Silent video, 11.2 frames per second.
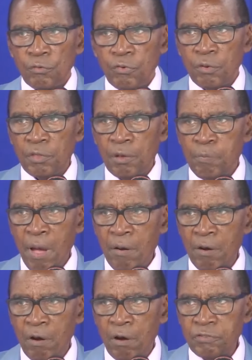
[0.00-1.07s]
From the
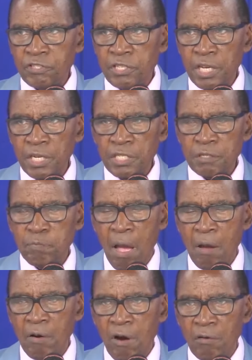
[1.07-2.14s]
power of sickness,
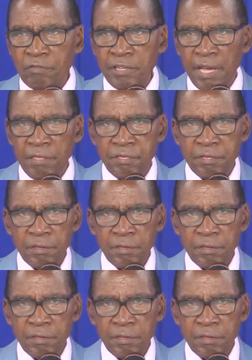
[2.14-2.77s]
power of death.